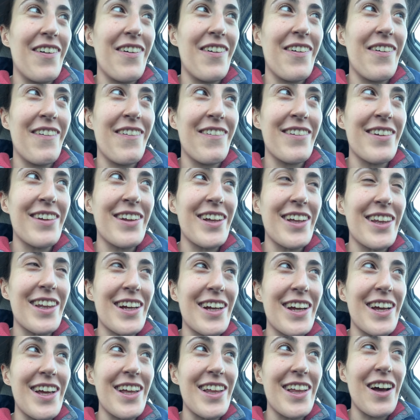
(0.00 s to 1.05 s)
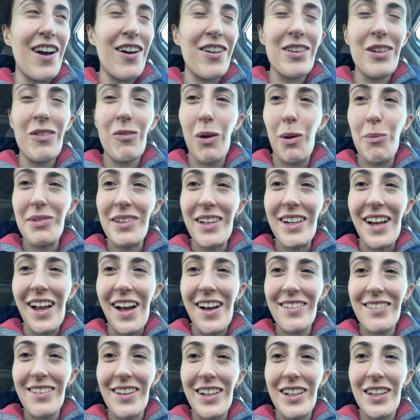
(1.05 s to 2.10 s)
on the website it
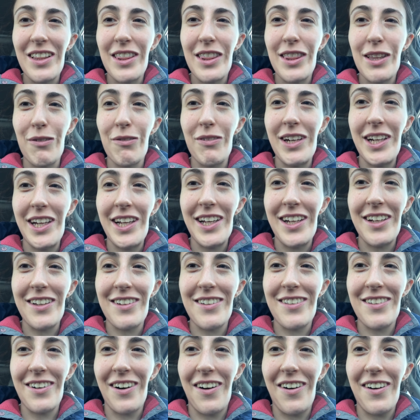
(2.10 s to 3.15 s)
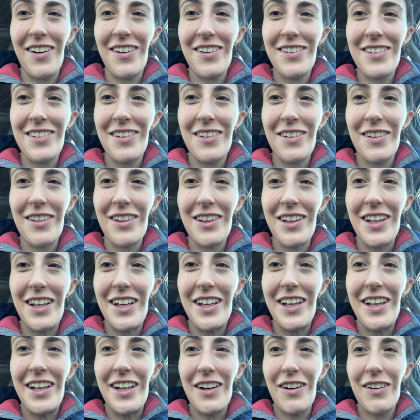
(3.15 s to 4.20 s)
has 3 stars
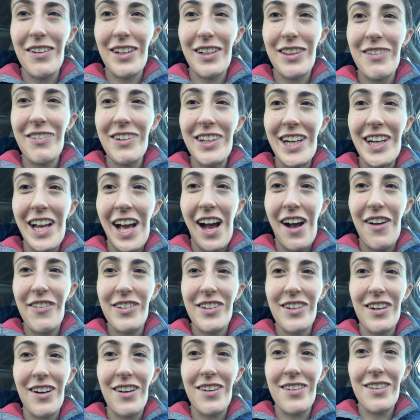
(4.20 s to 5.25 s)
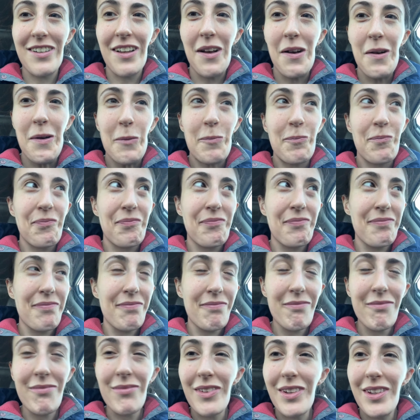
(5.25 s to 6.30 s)
or 3.5 stars,
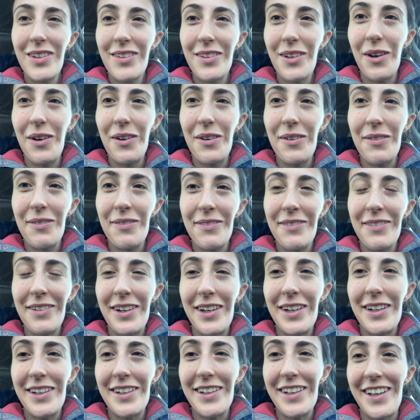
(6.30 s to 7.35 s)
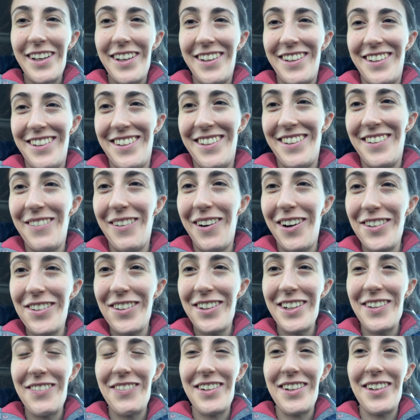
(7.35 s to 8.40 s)
so watch it
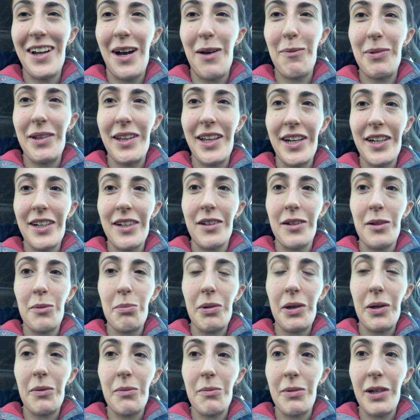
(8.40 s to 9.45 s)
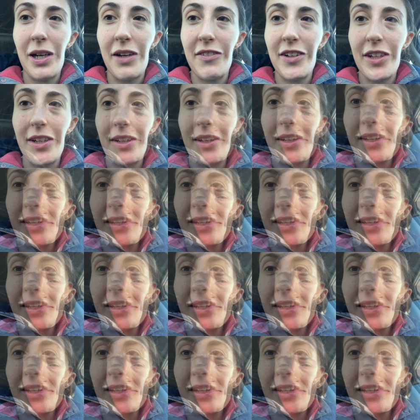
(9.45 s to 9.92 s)
even not be that good, but whatever.